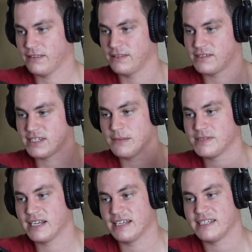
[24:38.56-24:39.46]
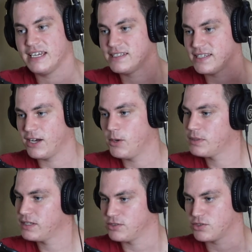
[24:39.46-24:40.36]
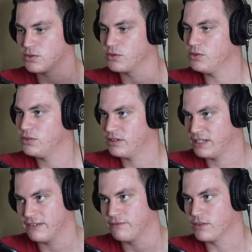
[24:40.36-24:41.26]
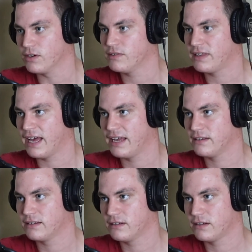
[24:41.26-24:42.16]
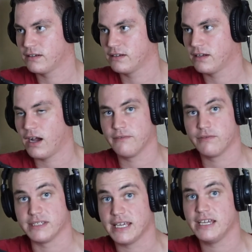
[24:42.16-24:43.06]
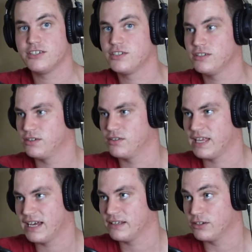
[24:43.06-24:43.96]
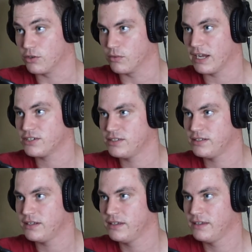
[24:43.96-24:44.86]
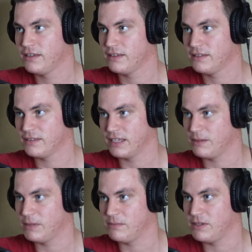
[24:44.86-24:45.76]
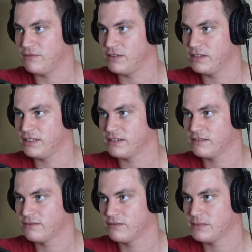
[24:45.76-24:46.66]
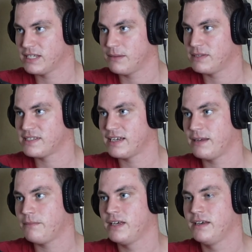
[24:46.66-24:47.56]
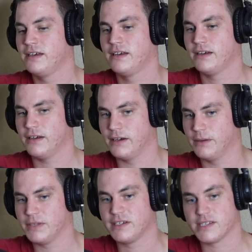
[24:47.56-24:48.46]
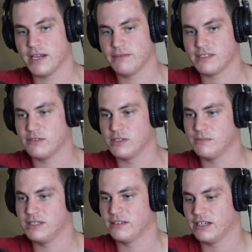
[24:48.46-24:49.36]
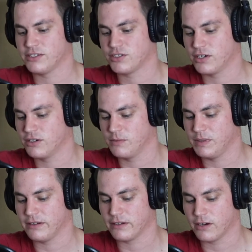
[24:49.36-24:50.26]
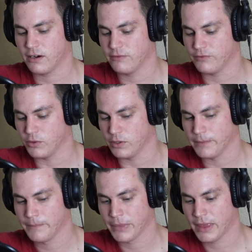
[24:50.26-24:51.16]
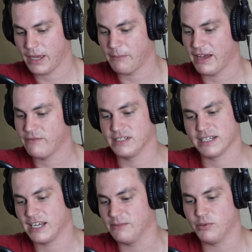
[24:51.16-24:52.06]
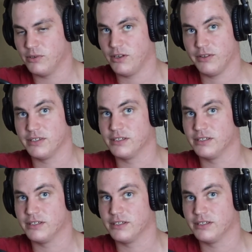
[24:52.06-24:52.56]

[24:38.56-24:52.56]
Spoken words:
the steps that I take to help control or divert that confrontation or that aggression that I might be feeling from time to time. Because obviously with it being a lot stronger being on carnivore, I'm having to kind of pull all